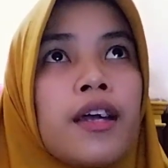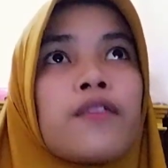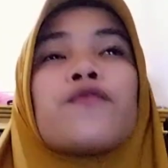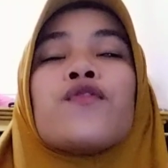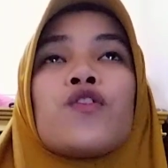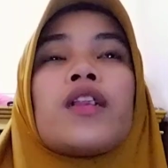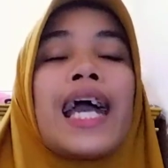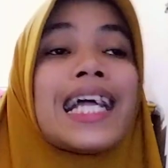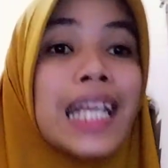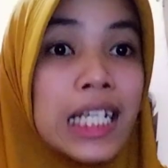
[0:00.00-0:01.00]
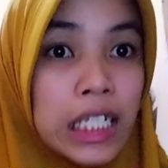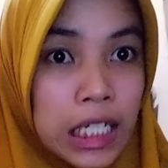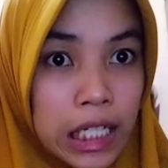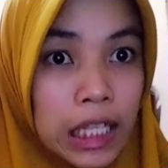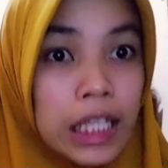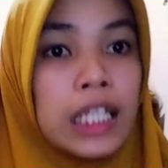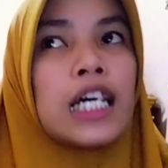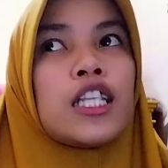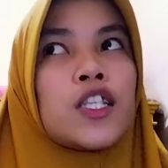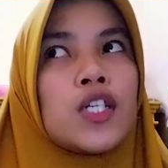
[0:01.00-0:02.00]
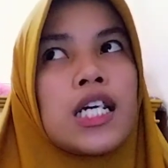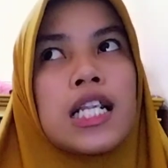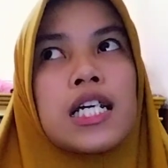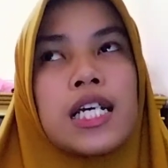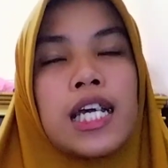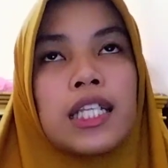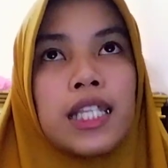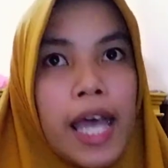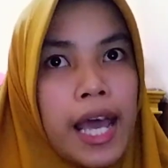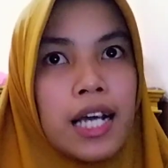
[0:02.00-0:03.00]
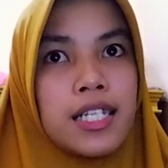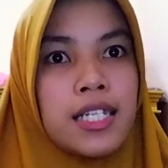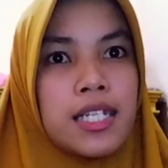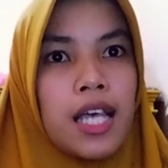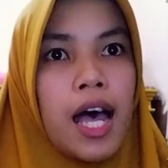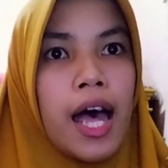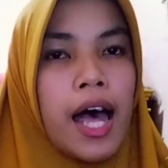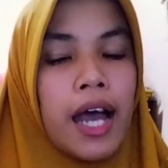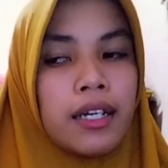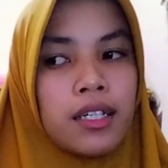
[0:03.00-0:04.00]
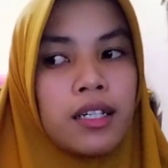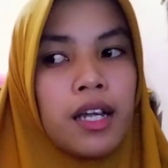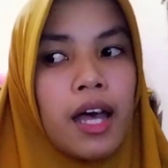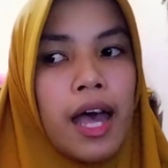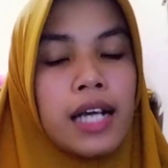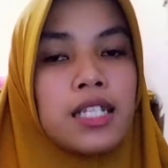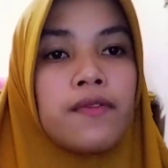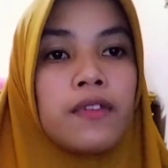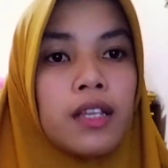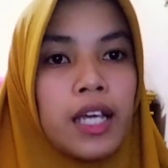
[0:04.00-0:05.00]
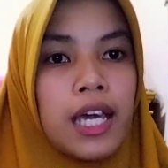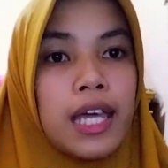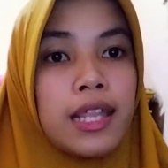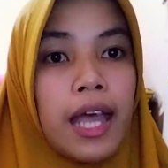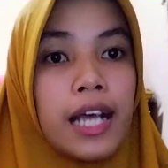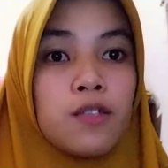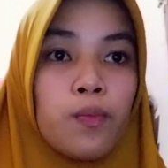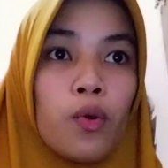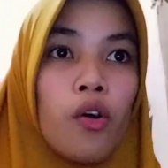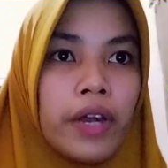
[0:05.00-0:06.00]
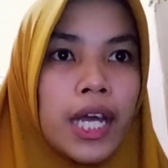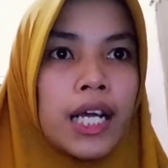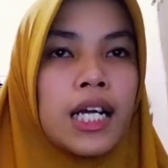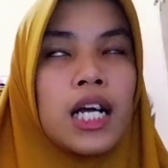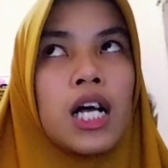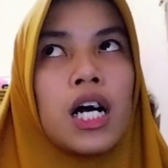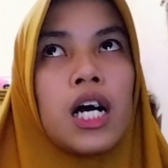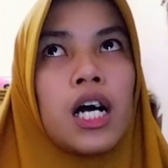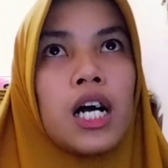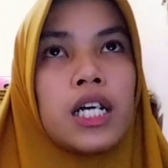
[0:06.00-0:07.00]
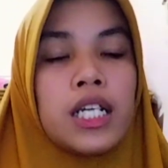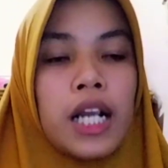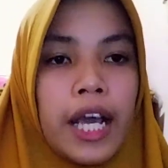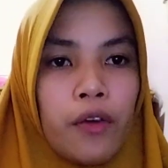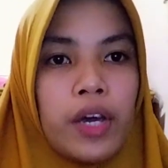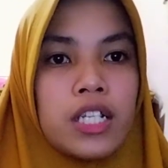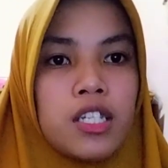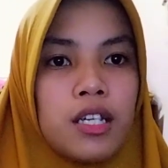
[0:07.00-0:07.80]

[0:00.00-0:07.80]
full attention to the learning text and actively in exploring the language.